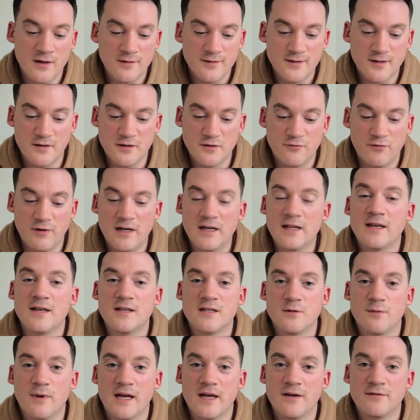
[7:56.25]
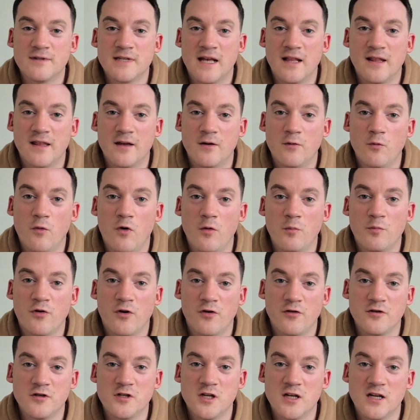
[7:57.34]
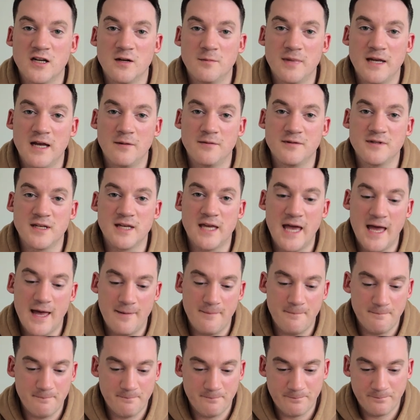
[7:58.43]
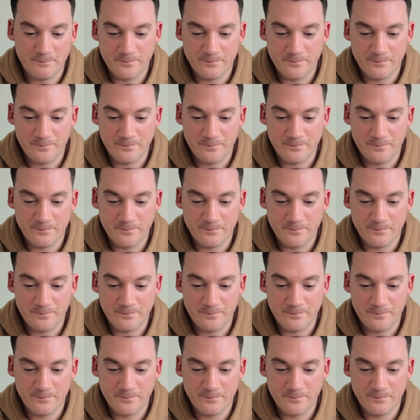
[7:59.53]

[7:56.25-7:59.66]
So it's a really easy way of telling what product you're going to be able to get.